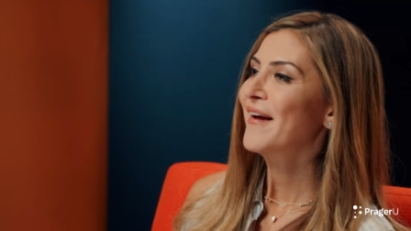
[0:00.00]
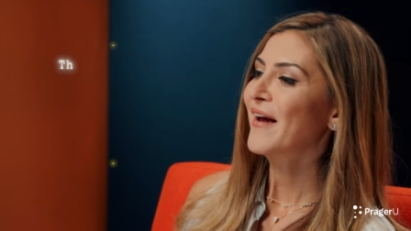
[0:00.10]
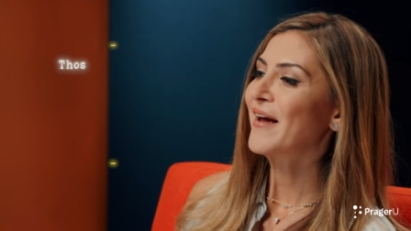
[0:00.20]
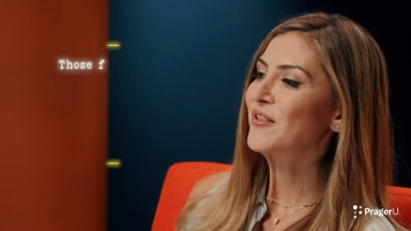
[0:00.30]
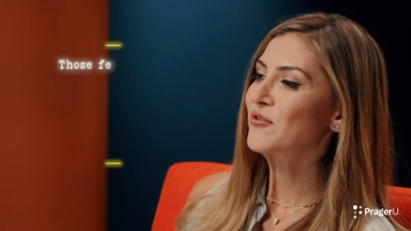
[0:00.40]

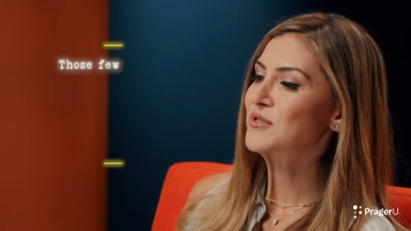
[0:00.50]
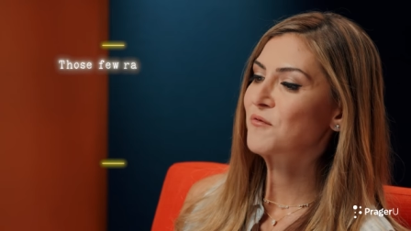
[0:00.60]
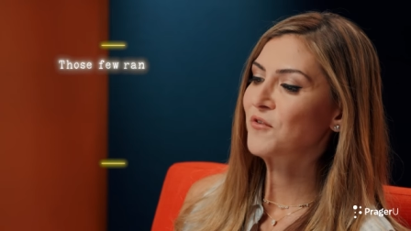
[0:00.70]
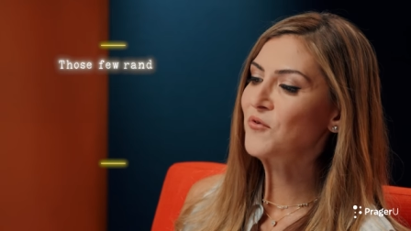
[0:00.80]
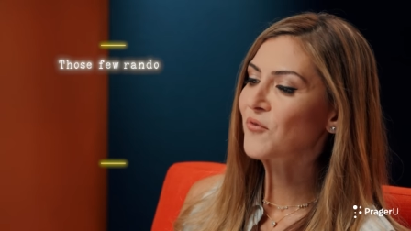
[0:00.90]
And those
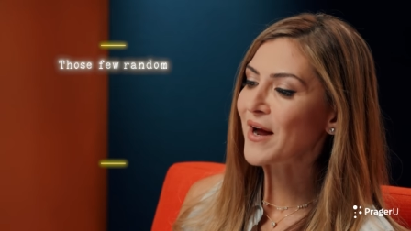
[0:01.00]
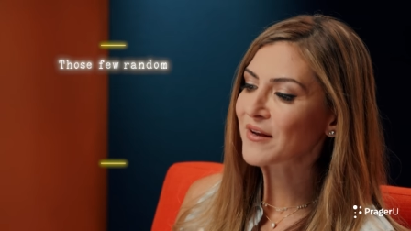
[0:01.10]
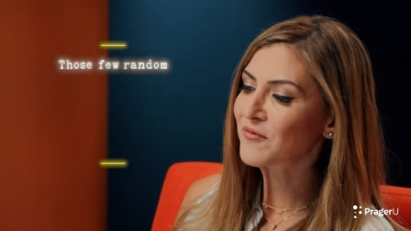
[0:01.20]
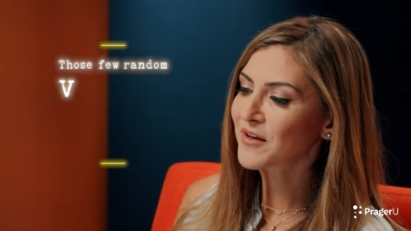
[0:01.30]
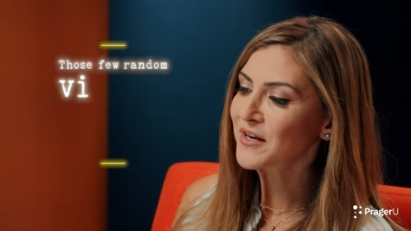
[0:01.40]
few
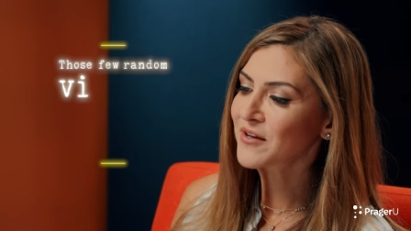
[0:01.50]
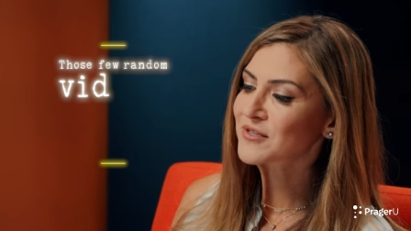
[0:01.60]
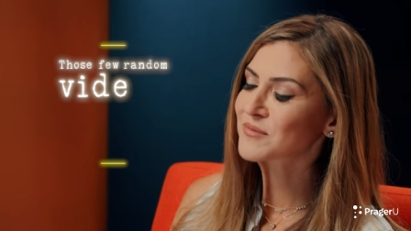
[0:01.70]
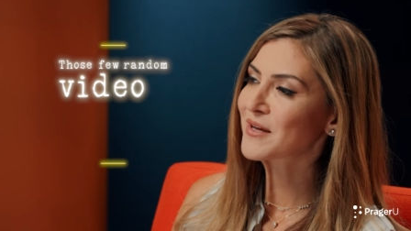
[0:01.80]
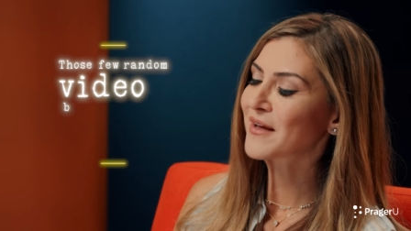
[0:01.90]
random
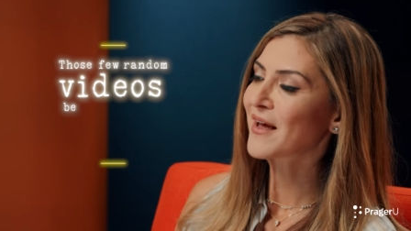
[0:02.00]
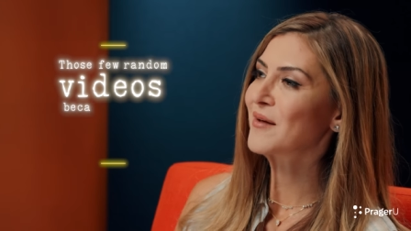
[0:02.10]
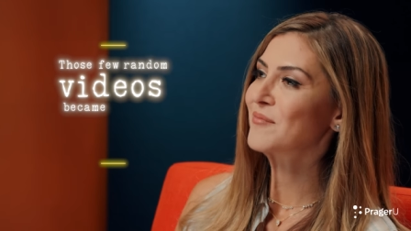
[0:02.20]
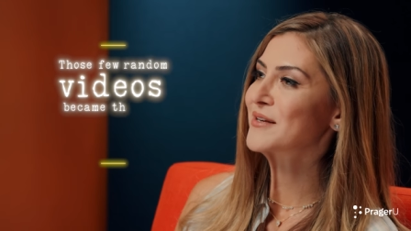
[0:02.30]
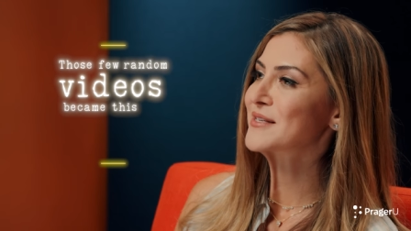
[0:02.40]
videos
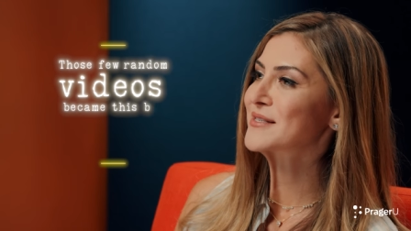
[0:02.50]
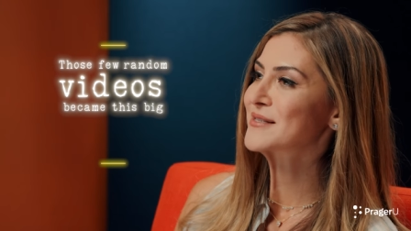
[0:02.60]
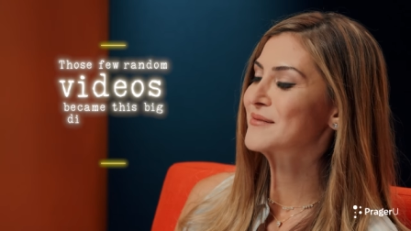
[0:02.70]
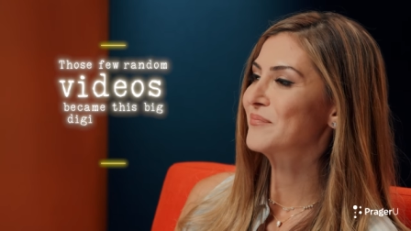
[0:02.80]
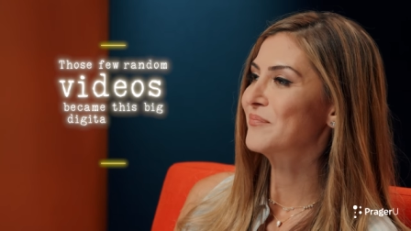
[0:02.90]
became
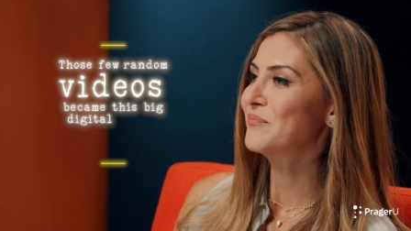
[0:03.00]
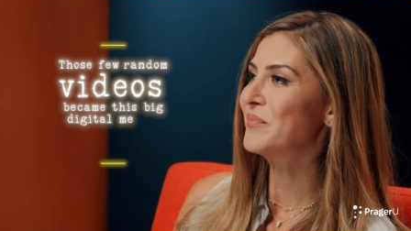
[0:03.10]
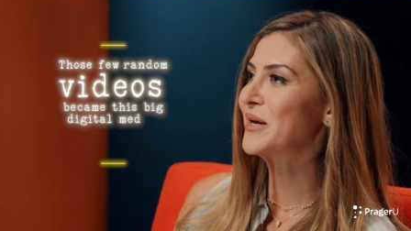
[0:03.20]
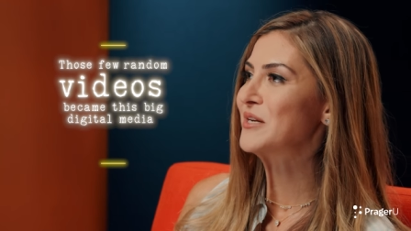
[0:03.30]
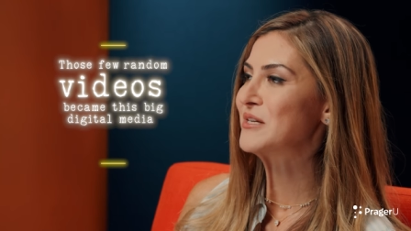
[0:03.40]
this
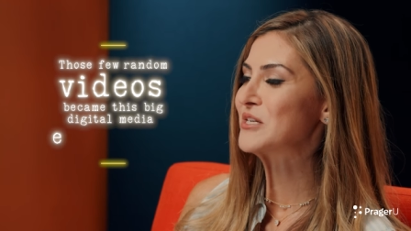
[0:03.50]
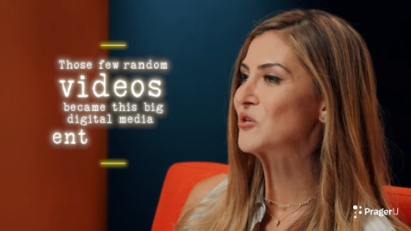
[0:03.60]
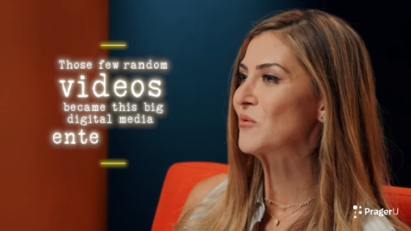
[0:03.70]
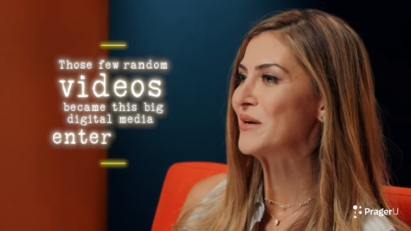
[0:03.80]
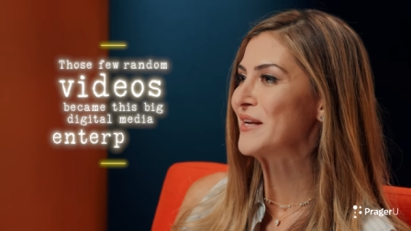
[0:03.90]
big
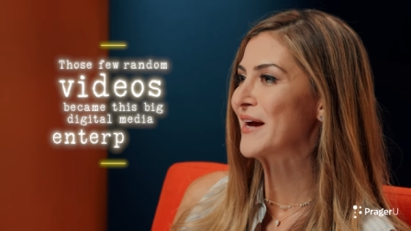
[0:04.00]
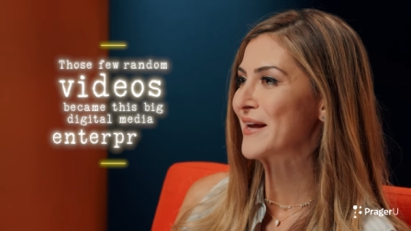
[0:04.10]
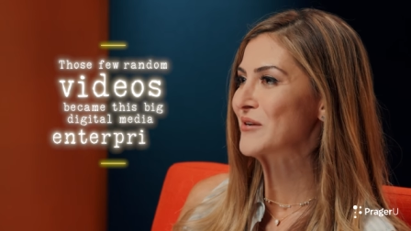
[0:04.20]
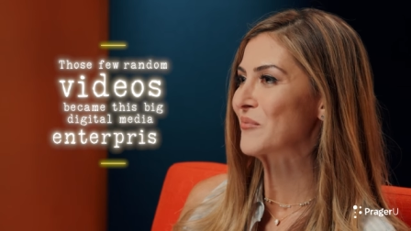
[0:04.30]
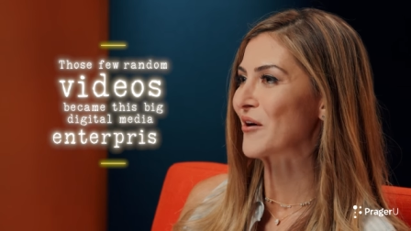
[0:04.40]
digital media
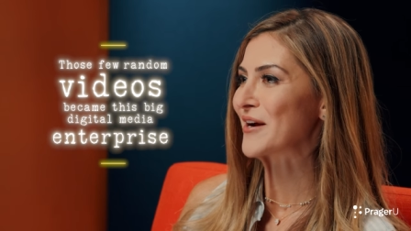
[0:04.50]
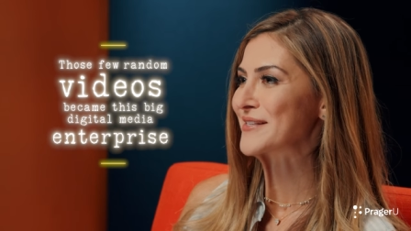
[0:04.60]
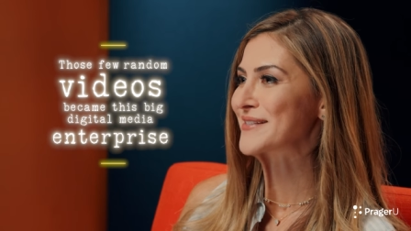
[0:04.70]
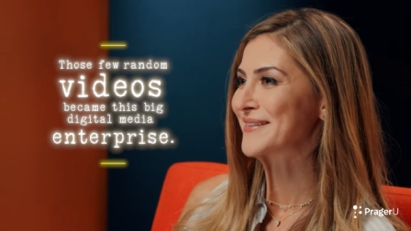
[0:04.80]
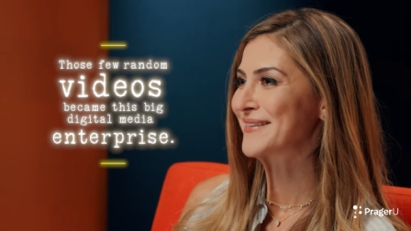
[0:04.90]

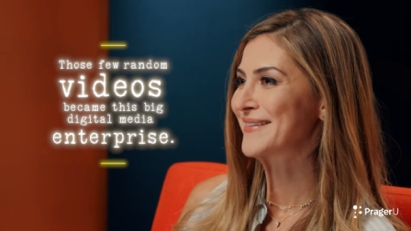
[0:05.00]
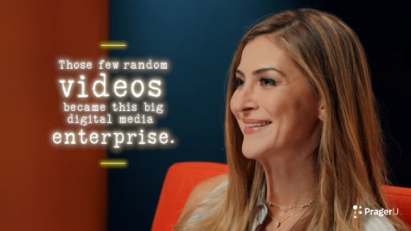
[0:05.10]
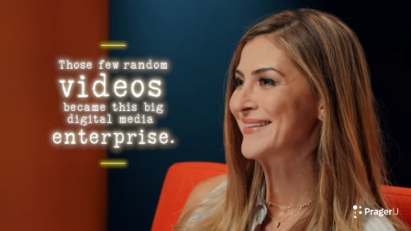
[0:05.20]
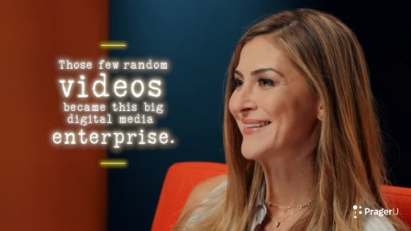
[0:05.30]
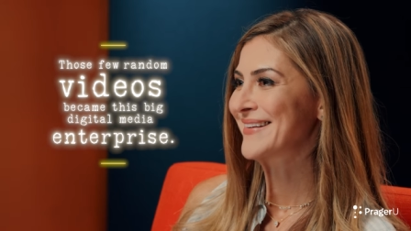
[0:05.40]
enterprise.
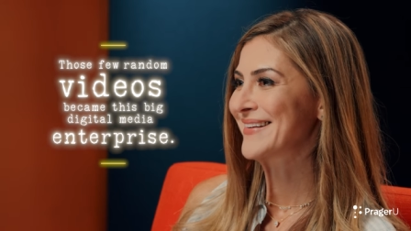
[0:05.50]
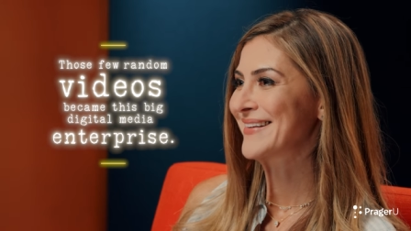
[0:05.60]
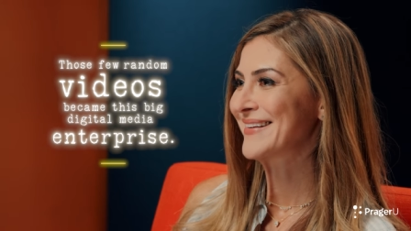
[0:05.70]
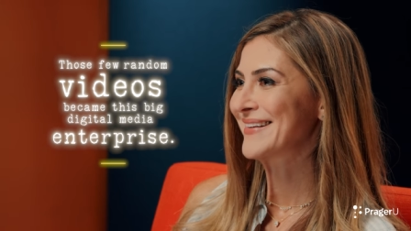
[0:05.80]
How